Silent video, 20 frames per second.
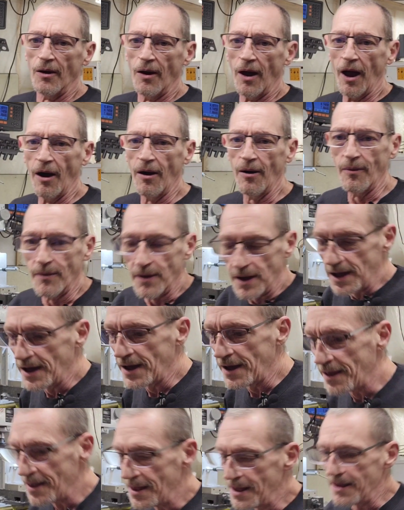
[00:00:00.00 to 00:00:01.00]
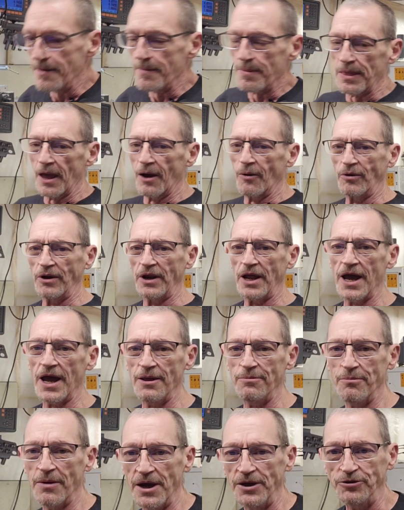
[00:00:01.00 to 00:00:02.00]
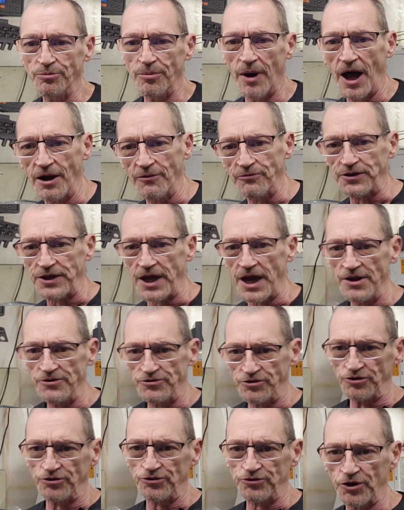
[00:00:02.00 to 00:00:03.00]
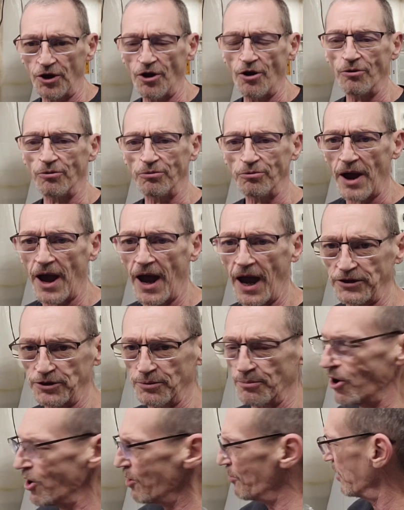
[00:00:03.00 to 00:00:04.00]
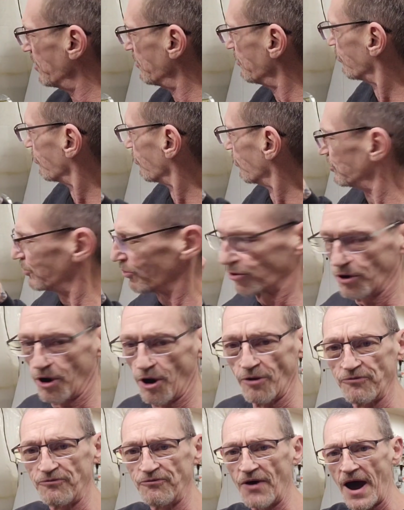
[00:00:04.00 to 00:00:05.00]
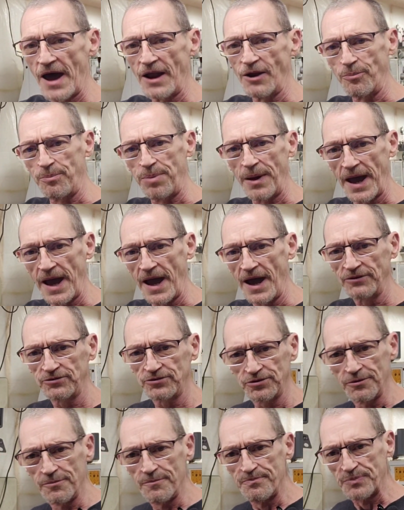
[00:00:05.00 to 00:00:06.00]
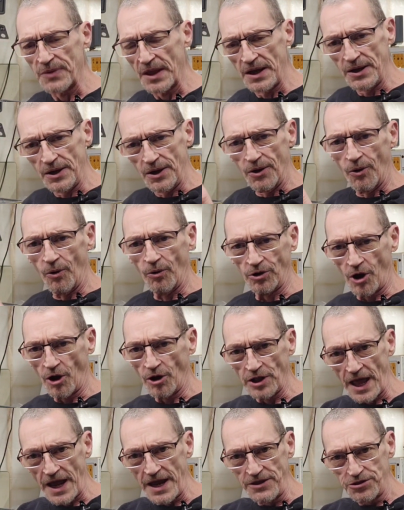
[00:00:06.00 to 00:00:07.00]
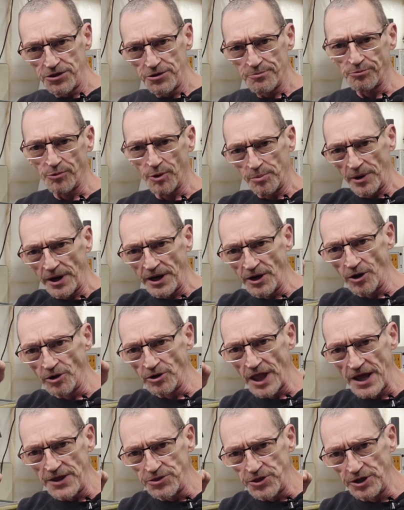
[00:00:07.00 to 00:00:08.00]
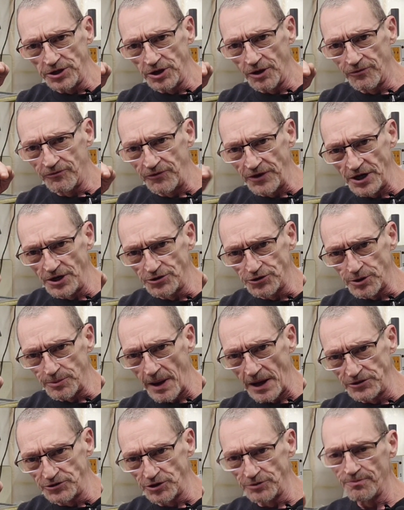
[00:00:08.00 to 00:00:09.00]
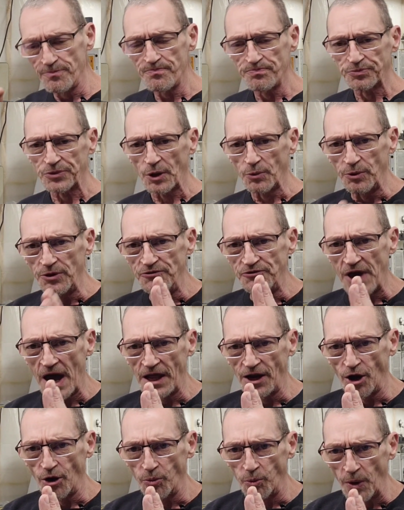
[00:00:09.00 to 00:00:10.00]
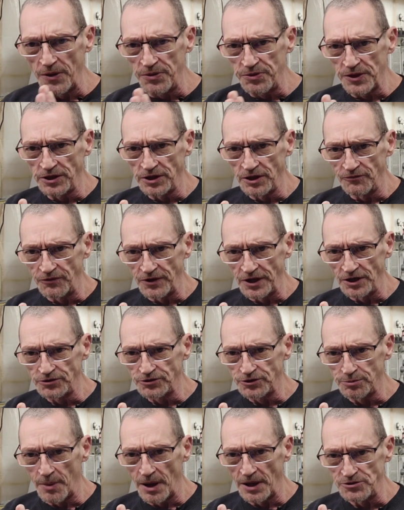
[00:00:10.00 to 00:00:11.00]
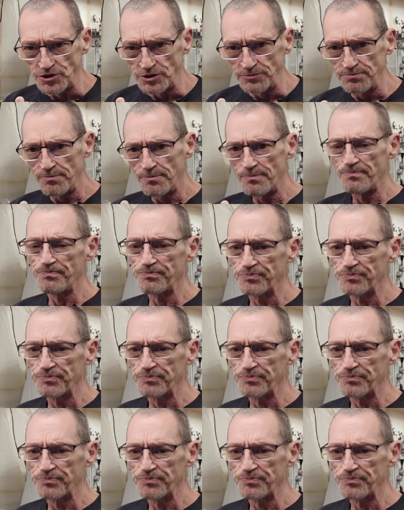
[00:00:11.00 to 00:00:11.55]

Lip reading: Well, I went ahead and made the modifications. So at the moment, we're doing our final pass on our length. We're bringing our length in the finished dimension. We've got our width in the finished dimension.